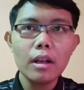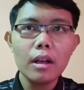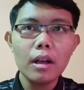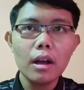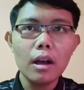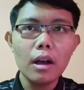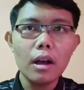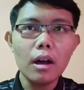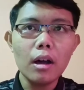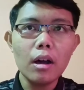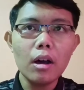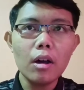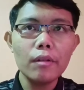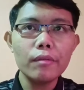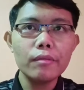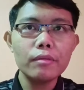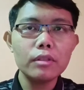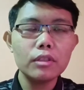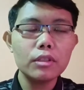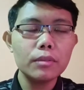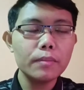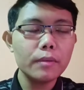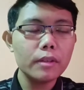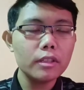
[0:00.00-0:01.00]
of
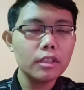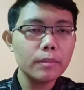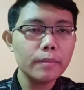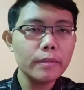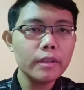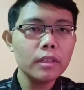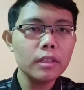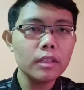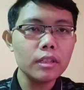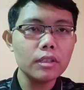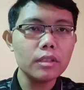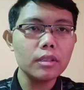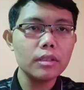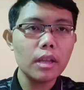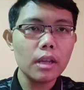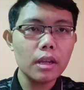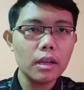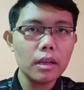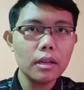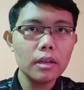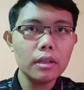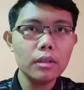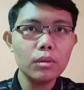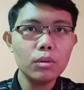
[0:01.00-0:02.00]
specimen is
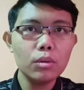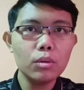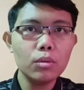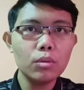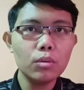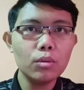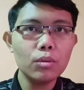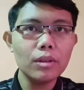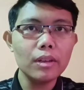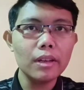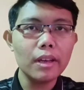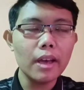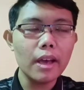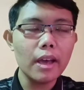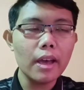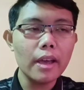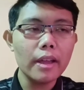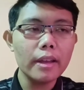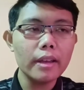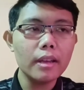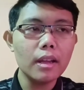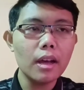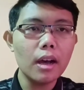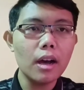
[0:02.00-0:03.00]
taken to
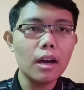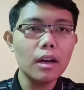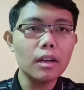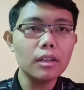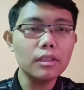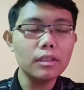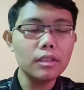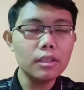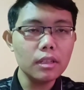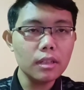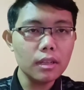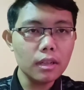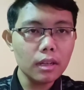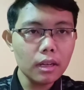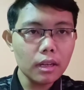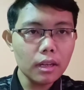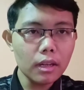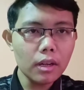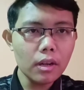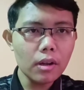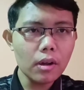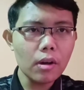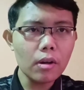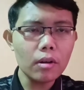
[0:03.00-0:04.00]
get
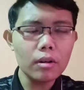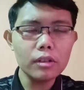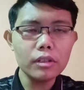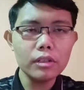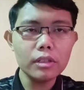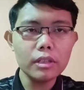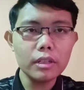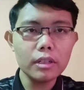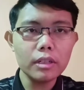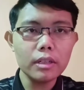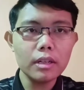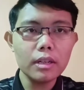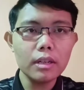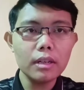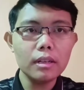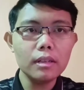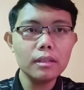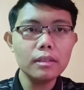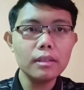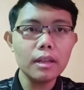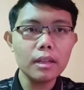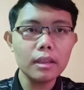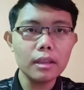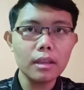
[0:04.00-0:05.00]
nearly original
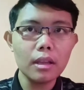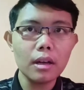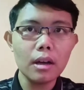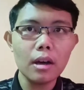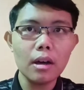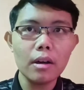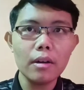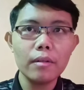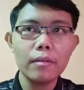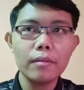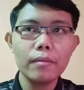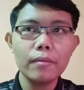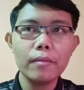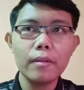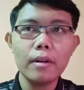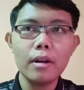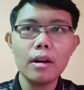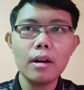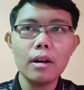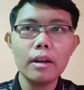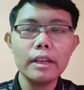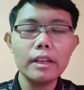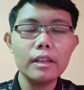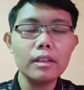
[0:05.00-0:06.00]
data
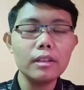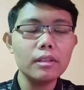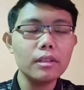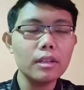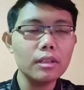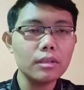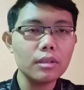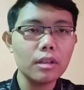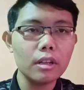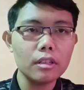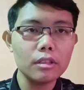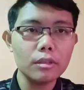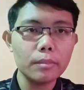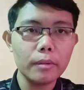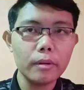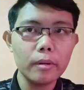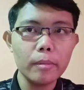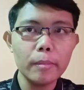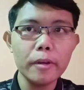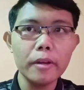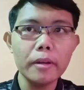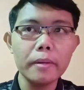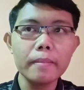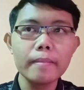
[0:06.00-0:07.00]
in this
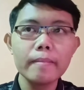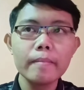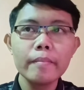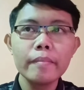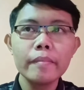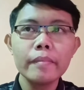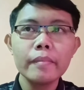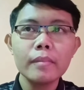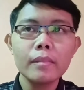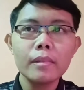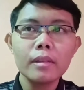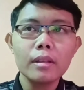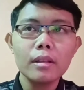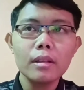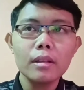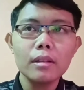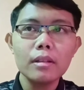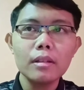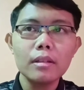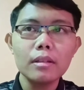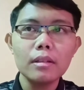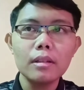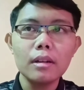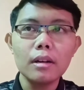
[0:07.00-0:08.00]
experiment.
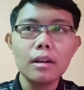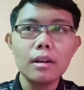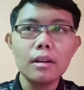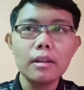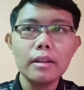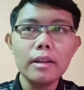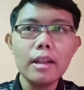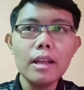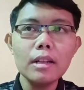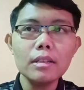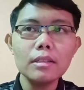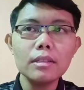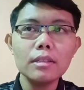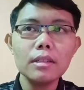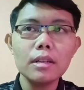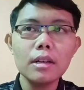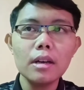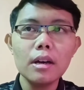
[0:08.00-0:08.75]
Next,